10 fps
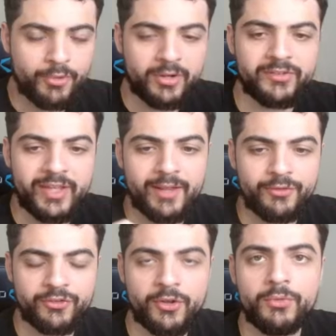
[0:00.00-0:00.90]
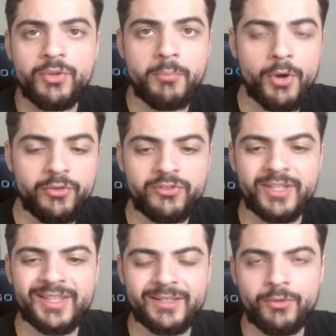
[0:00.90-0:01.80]
products that have sold the
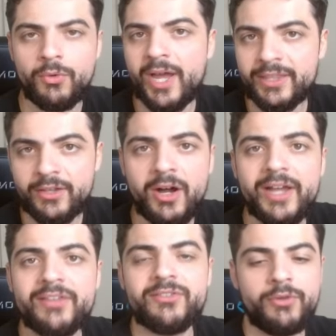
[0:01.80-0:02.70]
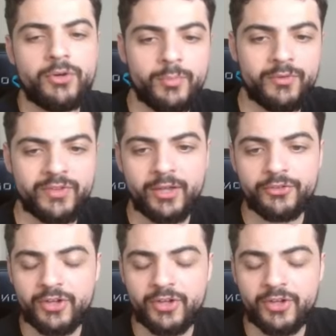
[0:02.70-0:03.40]
most or had the highest volume of sales,